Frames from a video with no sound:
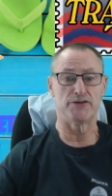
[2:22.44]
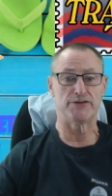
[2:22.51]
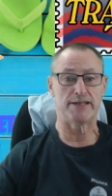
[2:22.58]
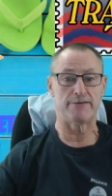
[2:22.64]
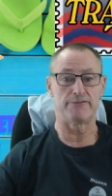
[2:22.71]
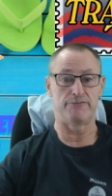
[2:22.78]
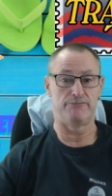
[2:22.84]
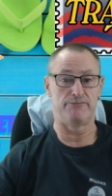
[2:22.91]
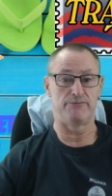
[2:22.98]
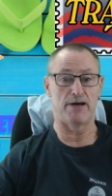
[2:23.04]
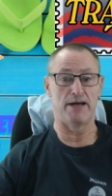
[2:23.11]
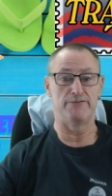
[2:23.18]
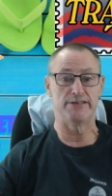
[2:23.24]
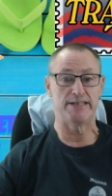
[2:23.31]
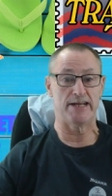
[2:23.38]

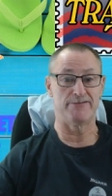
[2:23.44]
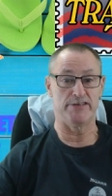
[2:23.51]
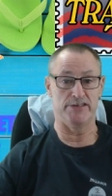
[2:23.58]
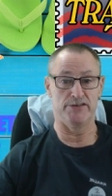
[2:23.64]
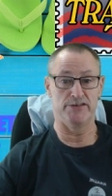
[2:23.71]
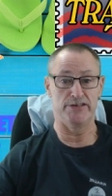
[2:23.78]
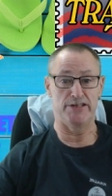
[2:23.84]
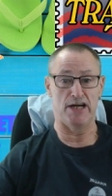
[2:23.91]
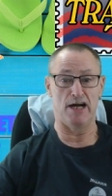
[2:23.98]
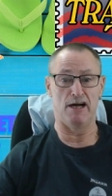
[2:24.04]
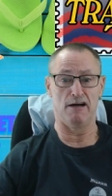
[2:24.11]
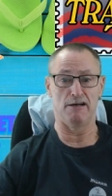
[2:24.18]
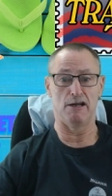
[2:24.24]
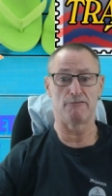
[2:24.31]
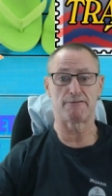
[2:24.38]
757s
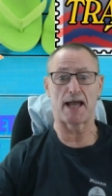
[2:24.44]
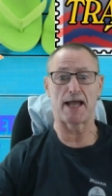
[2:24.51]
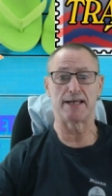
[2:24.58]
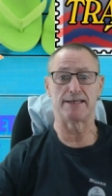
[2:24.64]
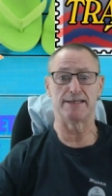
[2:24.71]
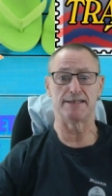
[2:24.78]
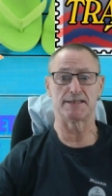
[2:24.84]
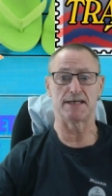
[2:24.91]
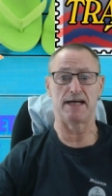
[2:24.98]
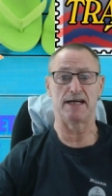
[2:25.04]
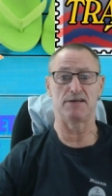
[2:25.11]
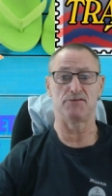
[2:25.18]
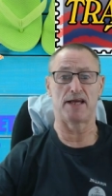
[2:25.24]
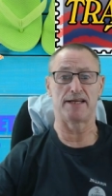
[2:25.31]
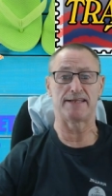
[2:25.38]
are located,
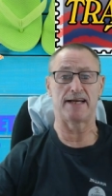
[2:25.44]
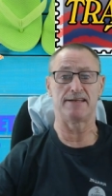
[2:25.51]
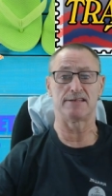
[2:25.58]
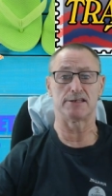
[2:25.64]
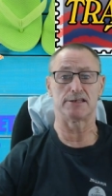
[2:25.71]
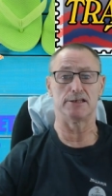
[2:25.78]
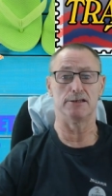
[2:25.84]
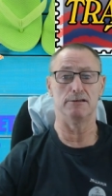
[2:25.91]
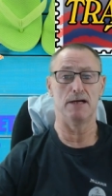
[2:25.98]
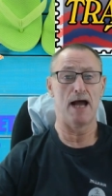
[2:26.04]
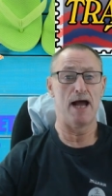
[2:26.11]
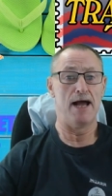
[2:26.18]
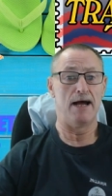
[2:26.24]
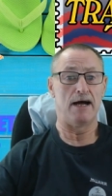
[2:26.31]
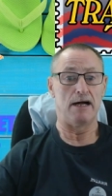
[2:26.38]
and they tend to do
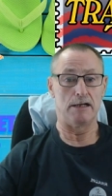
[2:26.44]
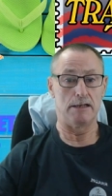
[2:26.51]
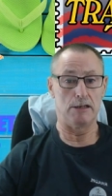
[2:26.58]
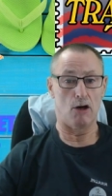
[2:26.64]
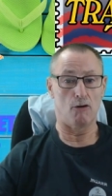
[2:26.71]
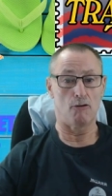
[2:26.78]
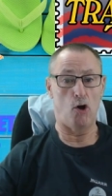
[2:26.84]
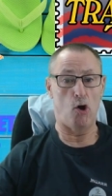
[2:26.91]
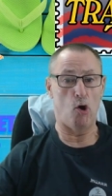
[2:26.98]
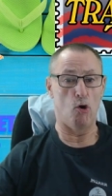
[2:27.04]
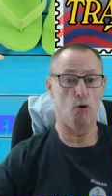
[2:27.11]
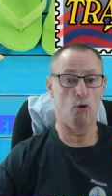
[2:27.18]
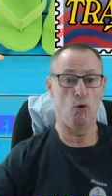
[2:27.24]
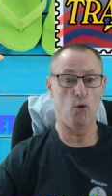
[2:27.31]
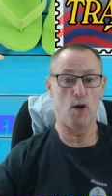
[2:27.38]
long
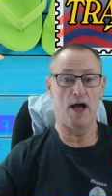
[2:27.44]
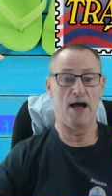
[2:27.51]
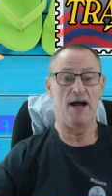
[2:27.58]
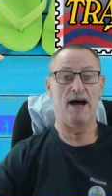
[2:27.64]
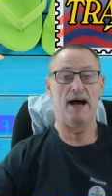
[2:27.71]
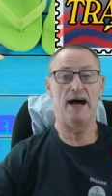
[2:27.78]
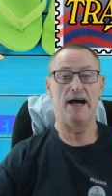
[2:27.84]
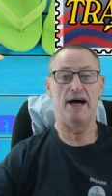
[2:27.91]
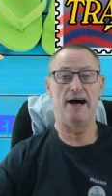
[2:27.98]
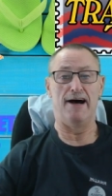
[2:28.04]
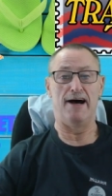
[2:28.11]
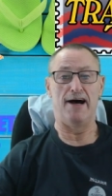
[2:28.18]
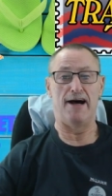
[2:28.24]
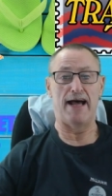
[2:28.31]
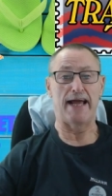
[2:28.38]
haul
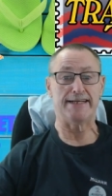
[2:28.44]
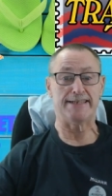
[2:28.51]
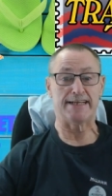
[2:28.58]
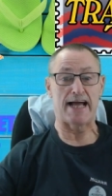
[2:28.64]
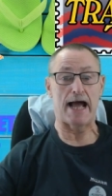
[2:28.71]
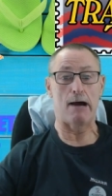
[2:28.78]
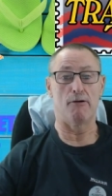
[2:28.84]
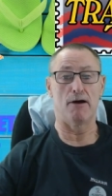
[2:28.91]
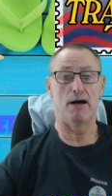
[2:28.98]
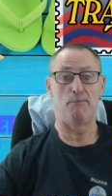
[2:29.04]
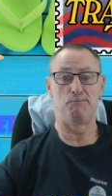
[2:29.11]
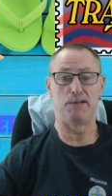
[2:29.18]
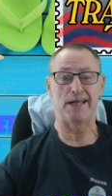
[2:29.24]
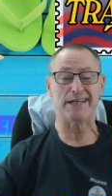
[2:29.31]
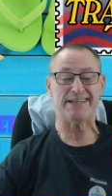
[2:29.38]
8-hour
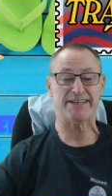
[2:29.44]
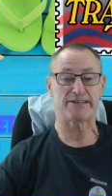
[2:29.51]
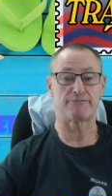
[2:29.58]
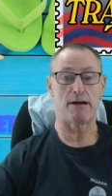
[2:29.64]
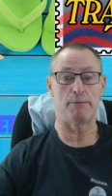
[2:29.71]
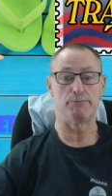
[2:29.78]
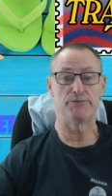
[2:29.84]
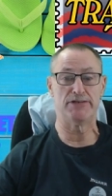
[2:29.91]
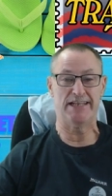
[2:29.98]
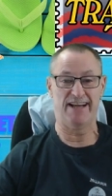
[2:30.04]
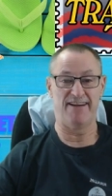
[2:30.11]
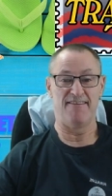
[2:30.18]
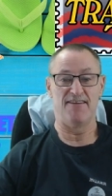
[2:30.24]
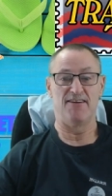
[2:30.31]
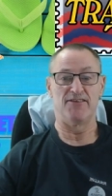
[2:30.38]
plus trips.
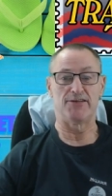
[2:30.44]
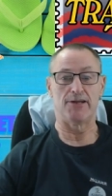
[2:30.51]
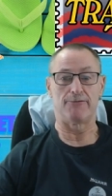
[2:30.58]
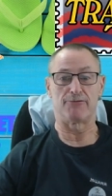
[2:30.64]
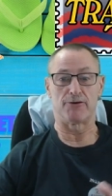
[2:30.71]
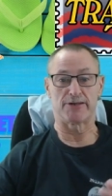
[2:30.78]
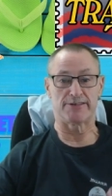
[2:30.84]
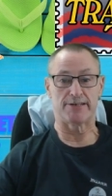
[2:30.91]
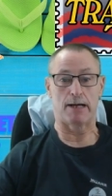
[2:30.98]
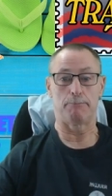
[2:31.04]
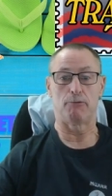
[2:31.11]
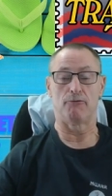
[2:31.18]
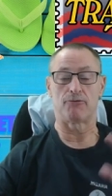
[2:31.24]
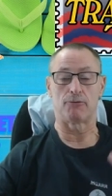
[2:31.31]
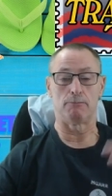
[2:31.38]
So for
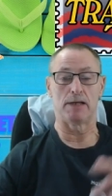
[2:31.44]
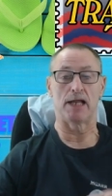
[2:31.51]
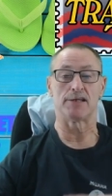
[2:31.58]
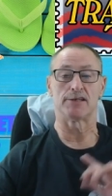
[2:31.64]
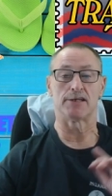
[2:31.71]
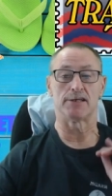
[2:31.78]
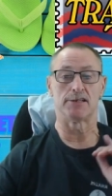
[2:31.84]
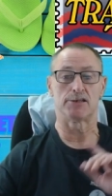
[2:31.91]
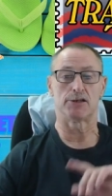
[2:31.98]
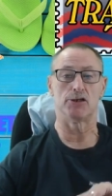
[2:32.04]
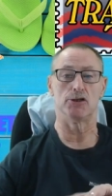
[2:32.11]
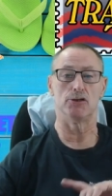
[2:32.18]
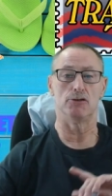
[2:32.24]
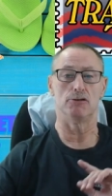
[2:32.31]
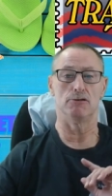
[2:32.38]
example, from London
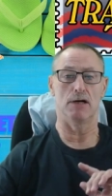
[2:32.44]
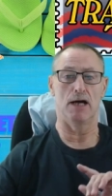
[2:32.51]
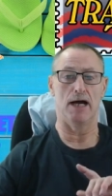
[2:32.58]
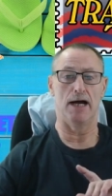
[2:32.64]
to